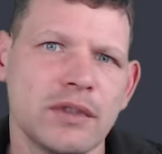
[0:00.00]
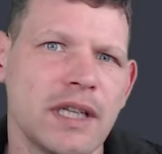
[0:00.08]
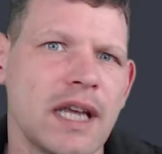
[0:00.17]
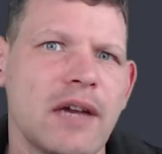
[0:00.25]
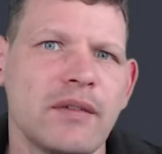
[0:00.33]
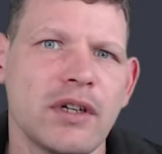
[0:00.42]
really
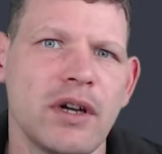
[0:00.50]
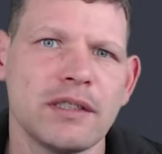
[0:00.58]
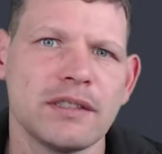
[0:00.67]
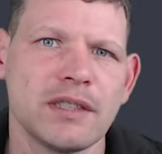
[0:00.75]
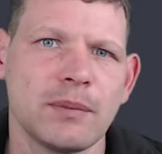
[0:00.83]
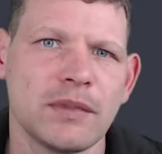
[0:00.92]
have a
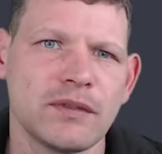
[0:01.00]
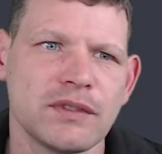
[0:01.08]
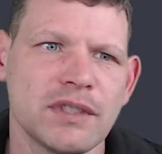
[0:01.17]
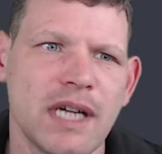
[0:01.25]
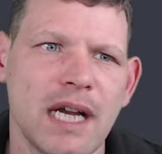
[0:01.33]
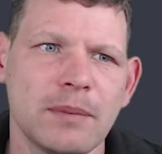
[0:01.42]
concept of
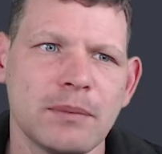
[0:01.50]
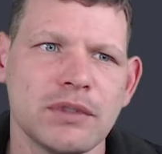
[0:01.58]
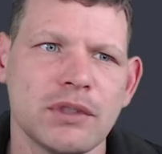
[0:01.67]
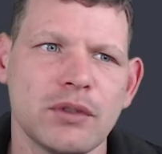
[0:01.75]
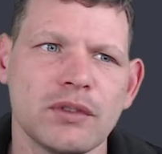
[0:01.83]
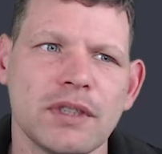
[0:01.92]
time.
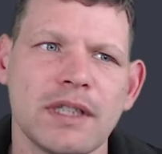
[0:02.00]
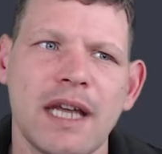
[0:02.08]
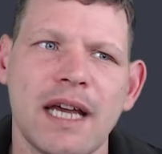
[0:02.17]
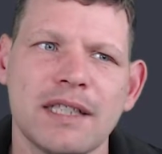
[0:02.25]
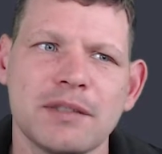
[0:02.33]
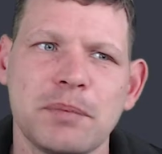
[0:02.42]
So the
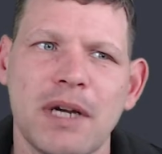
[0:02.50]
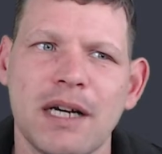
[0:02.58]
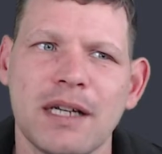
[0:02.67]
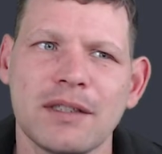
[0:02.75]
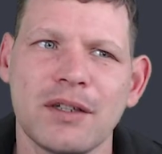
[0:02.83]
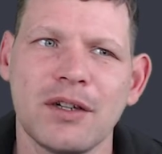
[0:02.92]
last
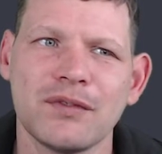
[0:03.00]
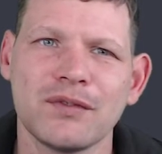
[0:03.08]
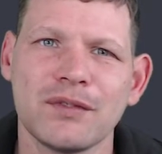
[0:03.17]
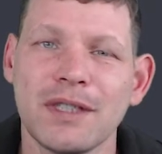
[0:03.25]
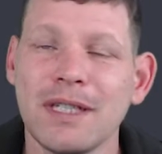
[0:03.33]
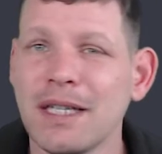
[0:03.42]
part
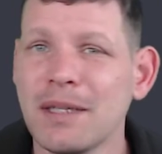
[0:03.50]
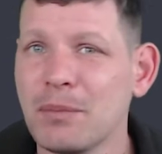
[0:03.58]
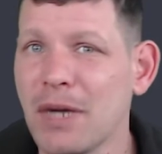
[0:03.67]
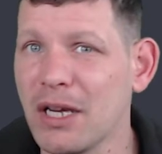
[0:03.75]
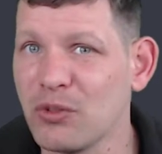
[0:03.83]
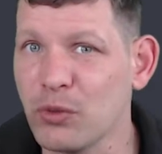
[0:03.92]
of
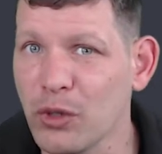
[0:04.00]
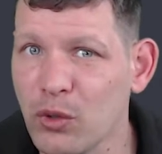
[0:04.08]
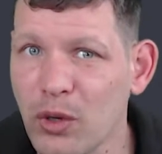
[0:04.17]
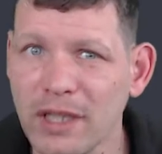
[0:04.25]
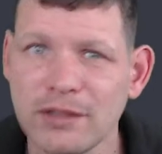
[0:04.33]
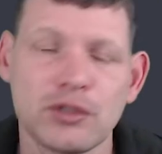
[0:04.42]
my
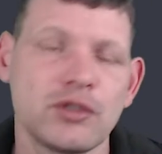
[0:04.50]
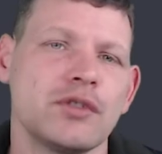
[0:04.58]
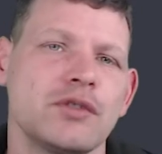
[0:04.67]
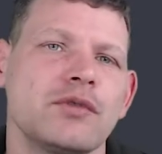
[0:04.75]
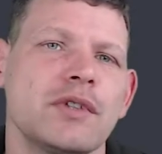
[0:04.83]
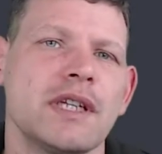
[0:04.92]
request
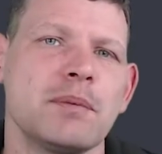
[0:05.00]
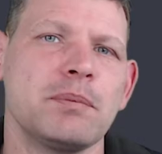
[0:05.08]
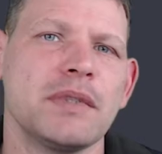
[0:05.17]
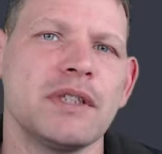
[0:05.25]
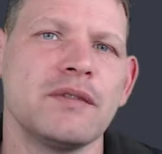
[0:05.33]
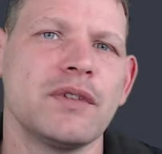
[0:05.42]
couldn't really
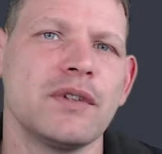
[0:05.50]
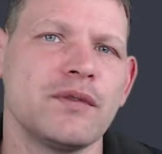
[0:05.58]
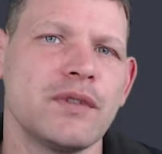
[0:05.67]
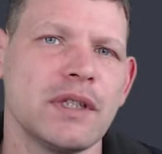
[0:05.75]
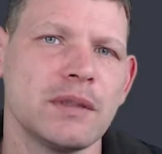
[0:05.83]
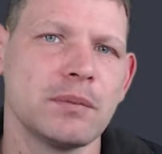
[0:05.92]
be
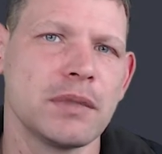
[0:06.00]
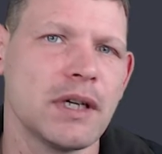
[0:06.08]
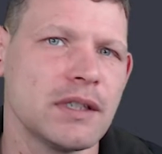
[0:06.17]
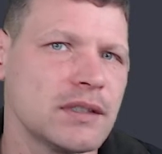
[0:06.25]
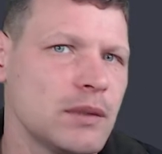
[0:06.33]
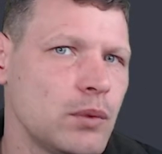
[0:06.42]
fulfilled
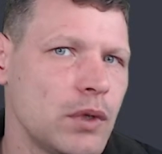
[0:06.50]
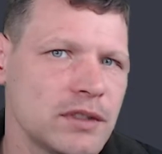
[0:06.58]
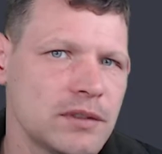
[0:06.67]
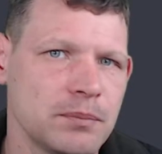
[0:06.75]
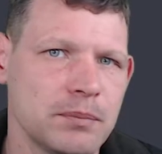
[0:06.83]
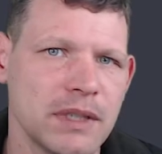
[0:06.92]
because I
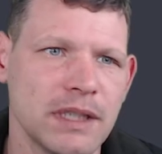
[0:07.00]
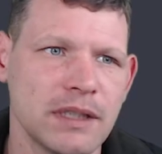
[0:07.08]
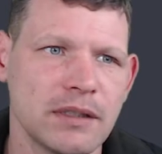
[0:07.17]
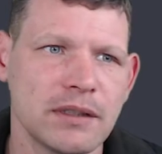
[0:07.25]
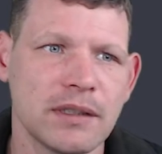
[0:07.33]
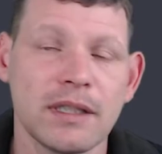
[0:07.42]
wasn't
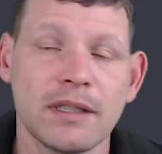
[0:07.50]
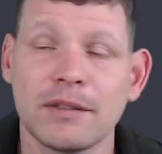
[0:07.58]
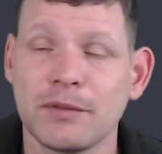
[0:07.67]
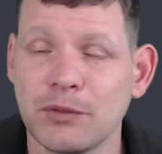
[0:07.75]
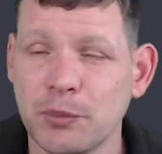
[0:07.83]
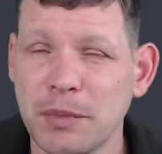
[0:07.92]
being
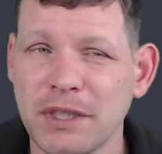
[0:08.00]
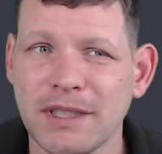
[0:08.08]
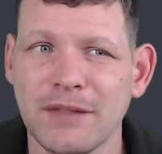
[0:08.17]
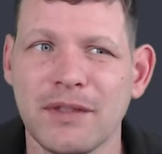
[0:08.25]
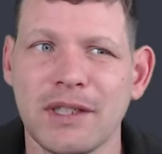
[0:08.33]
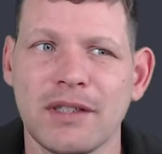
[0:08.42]

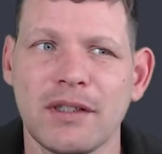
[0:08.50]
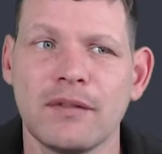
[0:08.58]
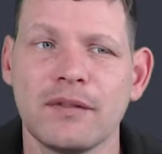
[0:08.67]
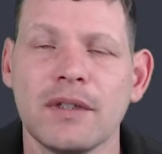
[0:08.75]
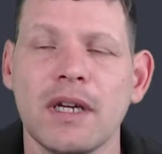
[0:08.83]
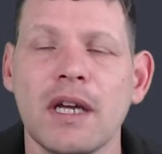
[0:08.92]
specific
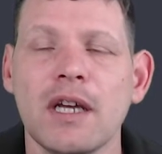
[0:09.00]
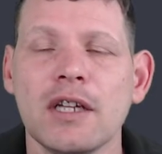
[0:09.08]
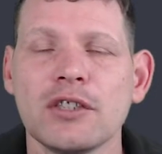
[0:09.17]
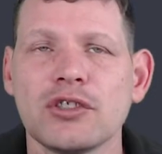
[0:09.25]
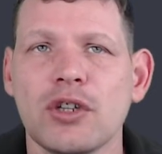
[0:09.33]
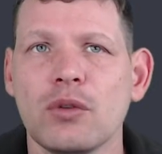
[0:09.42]
enough.
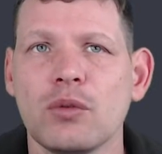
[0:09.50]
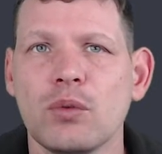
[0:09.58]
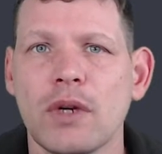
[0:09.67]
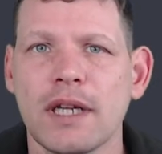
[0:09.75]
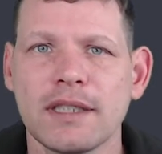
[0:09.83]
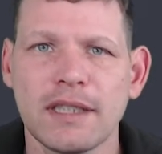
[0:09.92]
So
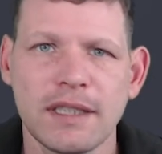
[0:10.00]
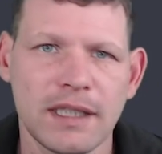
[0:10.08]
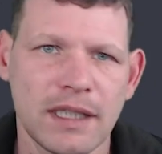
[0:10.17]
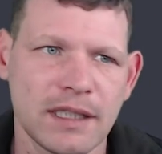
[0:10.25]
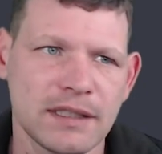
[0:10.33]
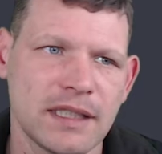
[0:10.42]
what I did
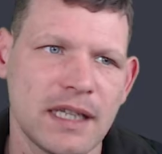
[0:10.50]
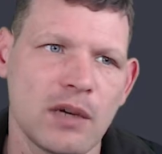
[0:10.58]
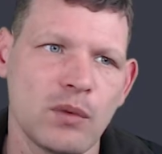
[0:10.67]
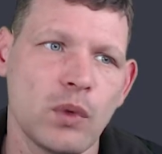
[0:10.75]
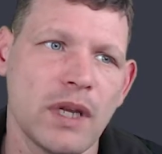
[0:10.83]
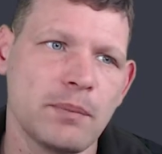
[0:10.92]
here is that I
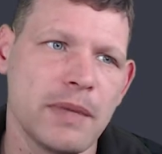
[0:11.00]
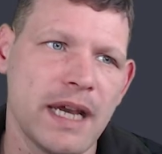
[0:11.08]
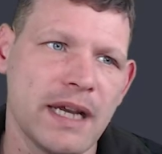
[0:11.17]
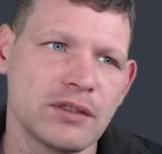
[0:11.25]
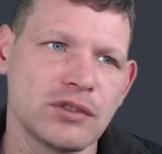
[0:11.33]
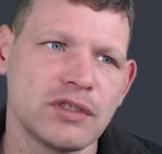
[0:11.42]
went
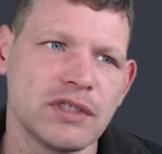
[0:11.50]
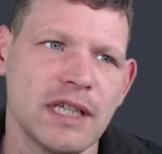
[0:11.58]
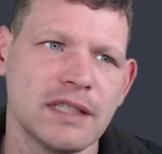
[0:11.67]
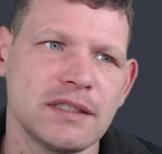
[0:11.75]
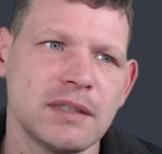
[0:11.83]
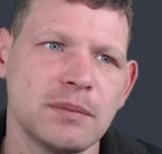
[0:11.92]
back to
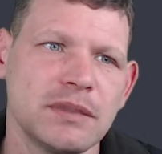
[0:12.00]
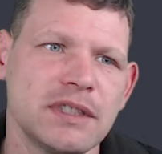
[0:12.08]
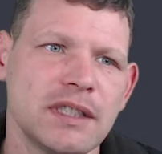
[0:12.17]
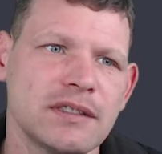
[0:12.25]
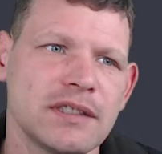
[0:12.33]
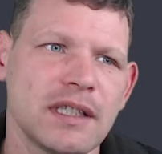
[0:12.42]
ChatGPT
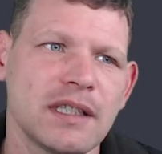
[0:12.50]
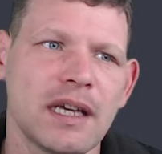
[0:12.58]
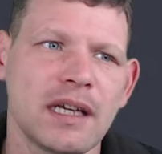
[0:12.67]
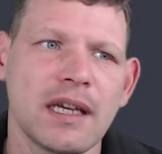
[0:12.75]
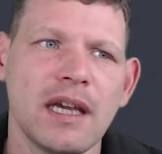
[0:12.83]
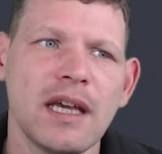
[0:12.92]
and said
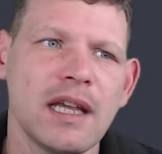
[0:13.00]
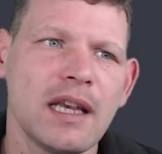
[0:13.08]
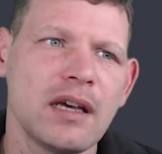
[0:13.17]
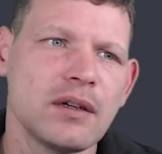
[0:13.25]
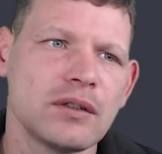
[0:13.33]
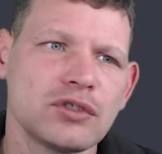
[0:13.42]
like,
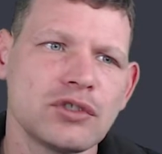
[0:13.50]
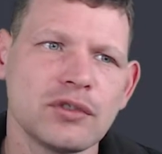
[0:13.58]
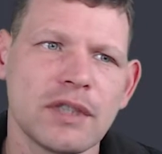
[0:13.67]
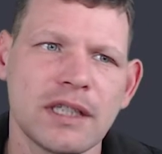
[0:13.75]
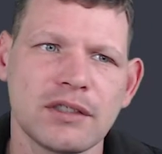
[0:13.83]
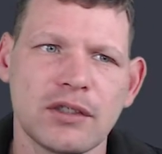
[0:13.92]
hello, 2
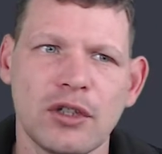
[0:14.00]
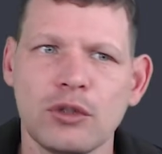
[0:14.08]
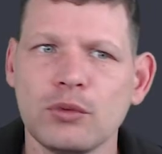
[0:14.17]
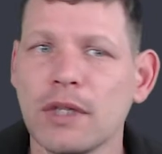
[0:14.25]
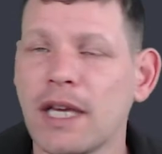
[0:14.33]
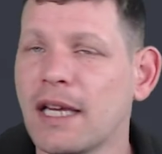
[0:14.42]
days ago
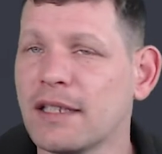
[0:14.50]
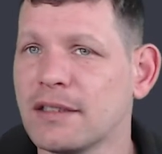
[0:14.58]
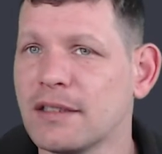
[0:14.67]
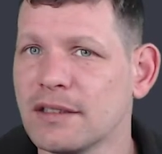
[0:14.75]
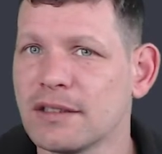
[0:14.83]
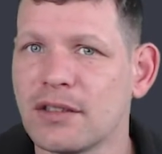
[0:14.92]
we had
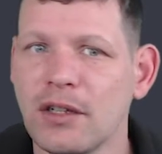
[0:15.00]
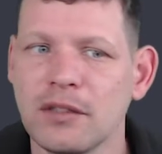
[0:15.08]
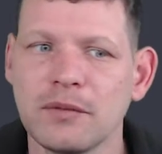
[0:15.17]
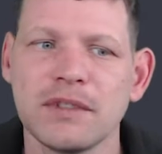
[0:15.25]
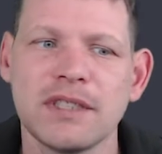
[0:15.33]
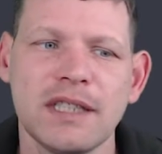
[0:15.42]
this
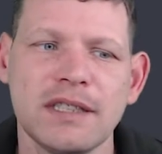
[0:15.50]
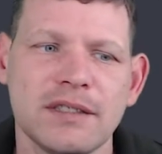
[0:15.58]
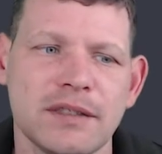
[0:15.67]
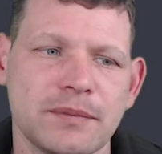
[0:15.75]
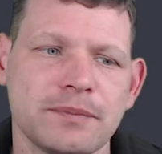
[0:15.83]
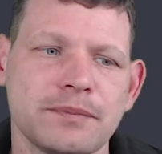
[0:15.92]

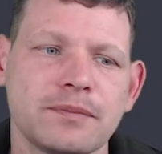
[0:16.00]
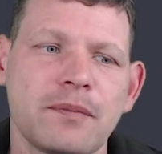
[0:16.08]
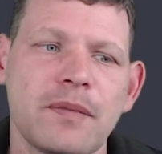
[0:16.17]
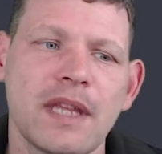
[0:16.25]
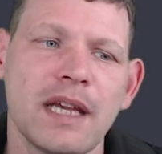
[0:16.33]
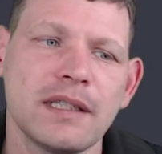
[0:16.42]
conversation.
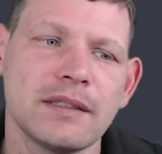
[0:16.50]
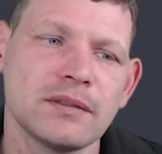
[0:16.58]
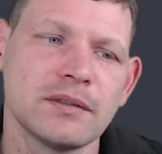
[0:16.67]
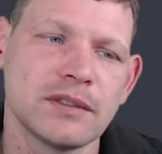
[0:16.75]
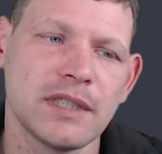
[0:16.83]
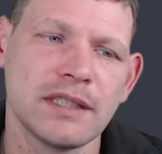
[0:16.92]
And
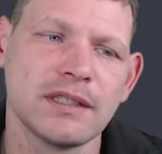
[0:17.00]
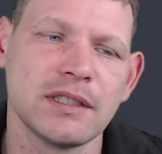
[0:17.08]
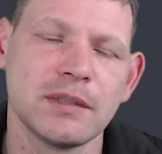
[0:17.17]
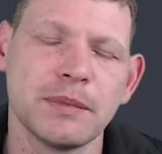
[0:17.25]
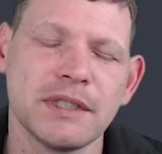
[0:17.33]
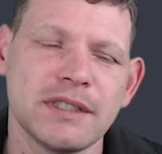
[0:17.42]

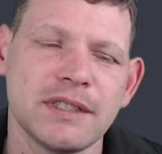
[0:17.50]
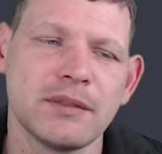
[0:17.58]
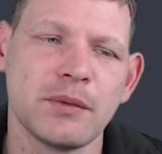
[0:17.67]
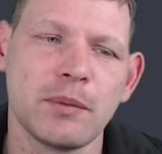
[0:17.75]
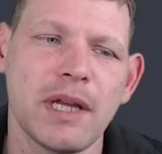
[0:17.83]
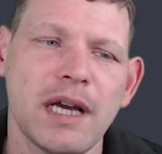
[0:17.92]
ChatGPT
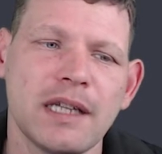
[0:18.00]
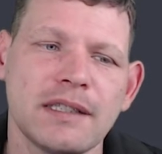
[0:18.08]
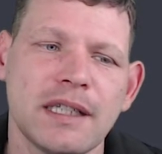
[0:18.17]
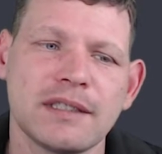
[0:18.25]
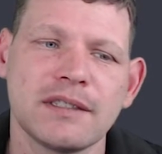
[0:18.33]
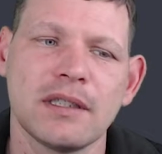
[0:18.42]
replied,
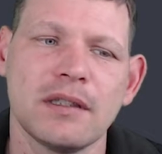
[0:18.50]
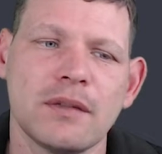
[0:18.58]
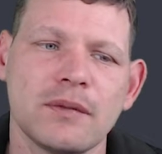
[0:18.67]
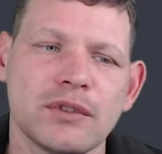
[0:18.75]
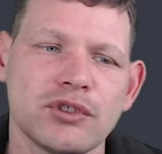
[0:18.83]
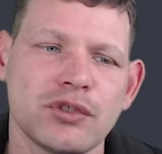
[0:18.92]
that's a
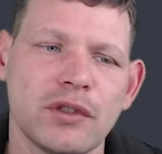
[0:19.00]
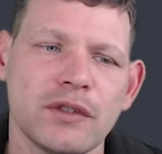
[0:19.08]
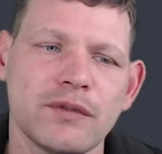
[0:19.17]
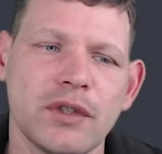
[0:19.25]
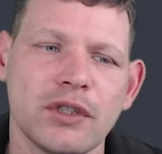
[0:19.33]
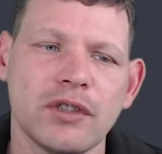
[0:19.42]
lovely story
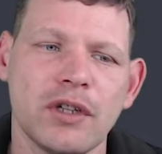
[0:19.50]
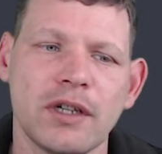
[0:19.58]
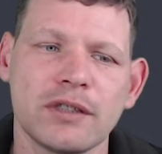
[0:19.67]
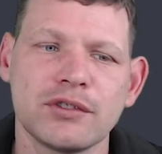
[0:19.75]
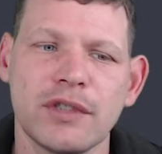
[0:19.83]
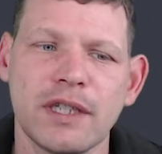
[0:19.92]
for a
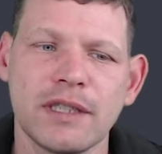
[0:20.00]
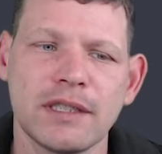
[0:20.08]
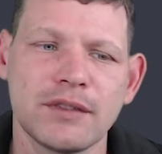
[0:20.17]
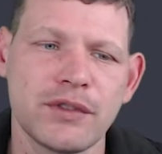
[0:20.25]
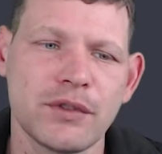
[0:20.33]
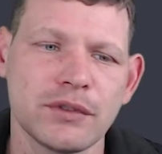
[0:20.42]
young train
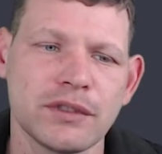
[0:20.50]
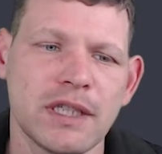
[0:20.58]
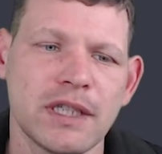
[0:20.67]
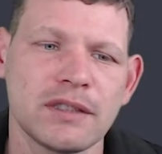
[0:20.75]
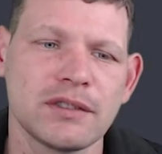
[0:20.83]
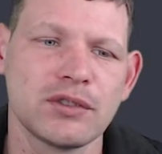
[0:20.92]

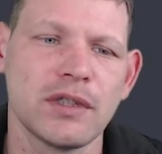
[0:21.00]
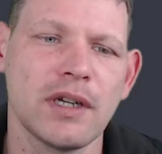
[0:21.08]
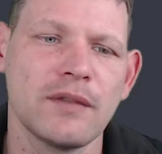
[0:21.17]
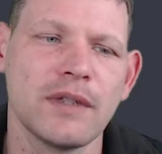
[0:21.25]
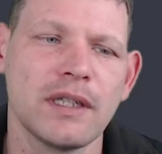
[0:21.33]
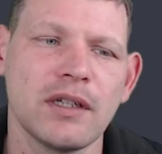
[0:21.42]
enthusiast. Do you
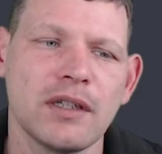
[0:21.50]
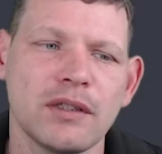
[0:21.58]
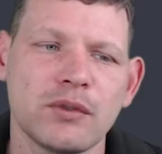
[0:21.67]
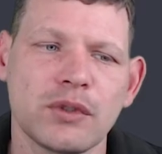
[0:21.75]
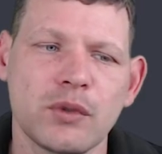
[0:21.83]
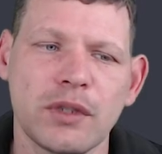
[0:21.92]
have any other
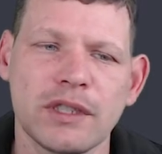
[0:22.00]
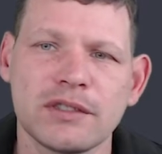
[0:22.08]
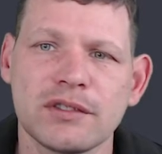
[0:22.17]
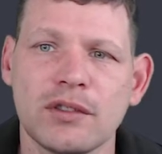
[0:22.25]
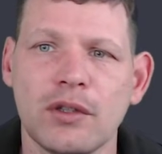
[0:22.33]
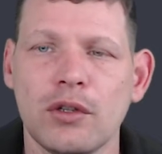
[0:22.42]

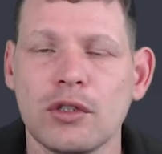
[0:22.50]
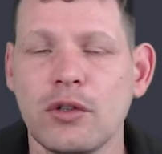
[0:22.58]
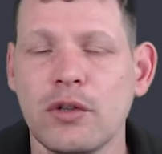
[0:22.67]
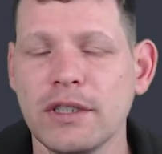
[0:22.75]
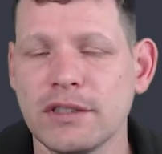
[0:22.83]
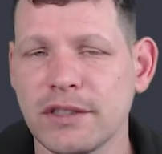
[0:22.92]
requests or
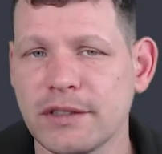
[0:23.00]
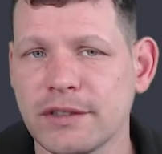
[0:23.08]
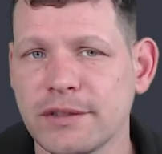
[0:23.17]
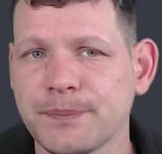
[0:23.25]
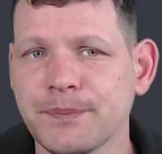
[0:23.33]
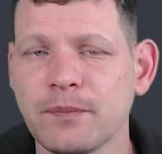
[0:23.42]
questions?